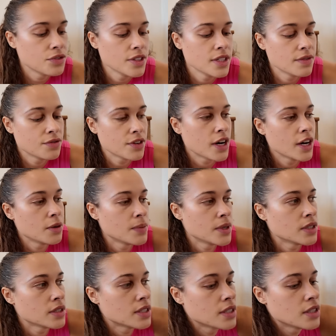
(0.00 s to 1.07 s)
for the
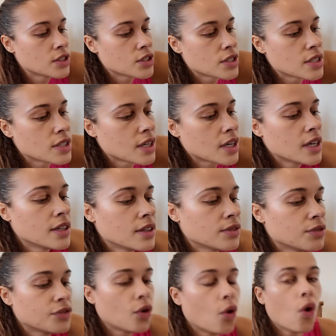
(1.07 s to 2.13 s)
environment to just kind
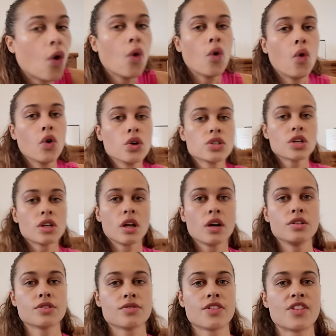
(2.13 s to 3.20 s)
of hoard a
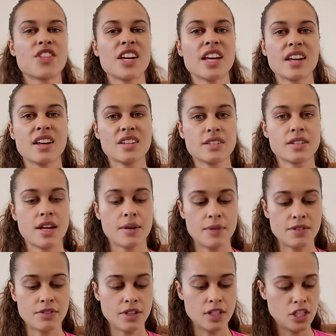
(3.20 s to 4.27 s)
load of things that I'm
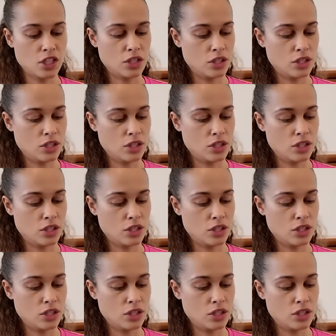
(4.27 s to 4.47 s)
never going to